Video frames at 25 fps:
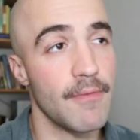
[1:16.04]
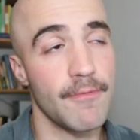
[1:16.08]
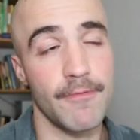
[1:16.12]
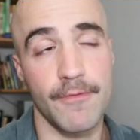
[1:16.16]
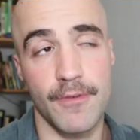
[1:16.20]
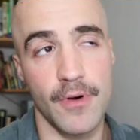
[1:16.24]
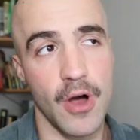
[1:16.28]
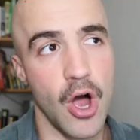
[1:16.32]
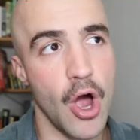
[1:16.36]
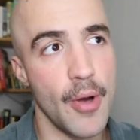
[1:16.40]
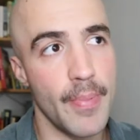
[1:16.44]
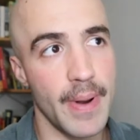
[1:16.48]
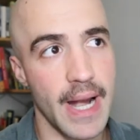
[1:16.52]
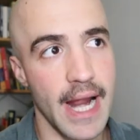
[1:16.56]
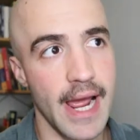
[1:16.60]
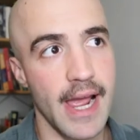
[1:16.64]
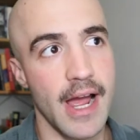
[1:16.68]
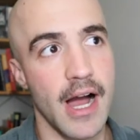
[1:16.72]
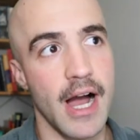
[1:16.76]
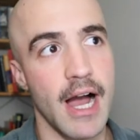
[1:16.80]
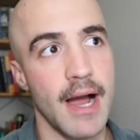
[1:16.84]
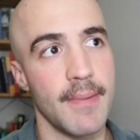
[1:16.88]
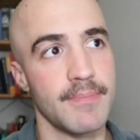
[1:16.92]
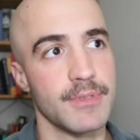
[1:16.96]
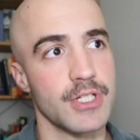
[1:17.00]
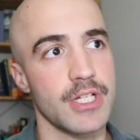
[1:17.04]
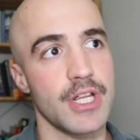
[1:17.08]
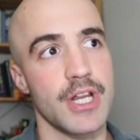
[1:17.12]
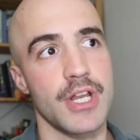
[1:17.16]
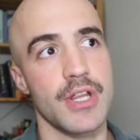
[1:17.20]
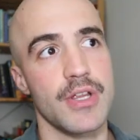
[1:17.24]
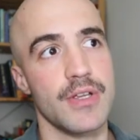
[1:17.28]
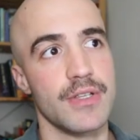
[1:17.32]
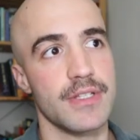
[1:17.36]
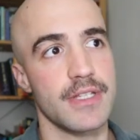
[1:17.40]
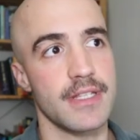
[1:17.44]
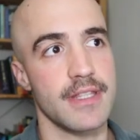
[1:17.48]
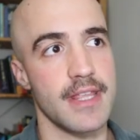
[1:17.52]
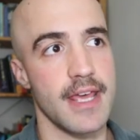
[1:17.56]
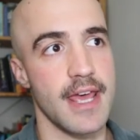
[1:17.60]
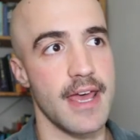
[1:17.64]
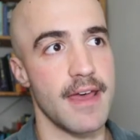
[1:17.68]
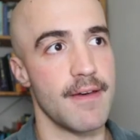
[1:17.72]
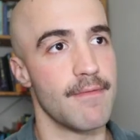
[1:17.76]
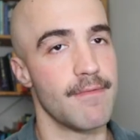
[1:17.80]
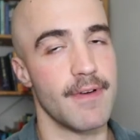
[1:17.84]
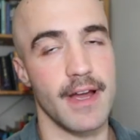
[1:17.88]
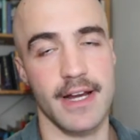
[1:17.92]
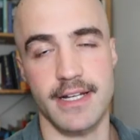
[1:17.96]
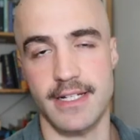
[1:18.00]
for OpenAI, I'm just going to use
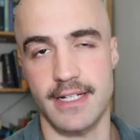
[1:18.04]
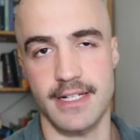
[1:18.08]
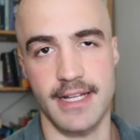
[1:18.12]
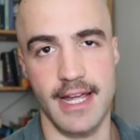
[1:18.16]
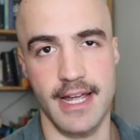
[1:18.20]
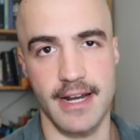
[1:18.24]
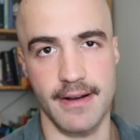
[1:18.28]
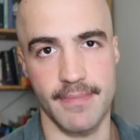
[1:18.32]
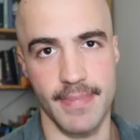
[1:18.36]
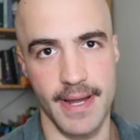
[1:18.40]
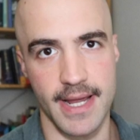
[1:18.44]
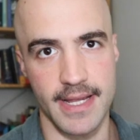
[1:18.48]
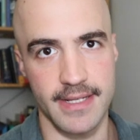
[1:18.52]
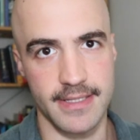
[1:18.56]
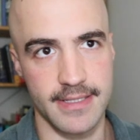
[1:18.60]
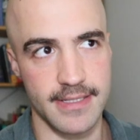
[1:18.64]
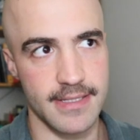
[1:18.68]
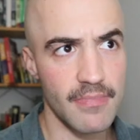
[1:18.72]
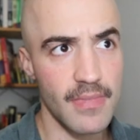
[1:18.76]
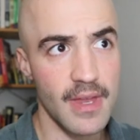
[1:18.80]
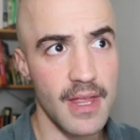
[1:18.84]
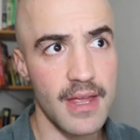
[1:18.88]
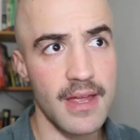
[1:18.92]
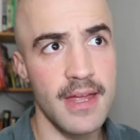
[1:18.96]
their vector database.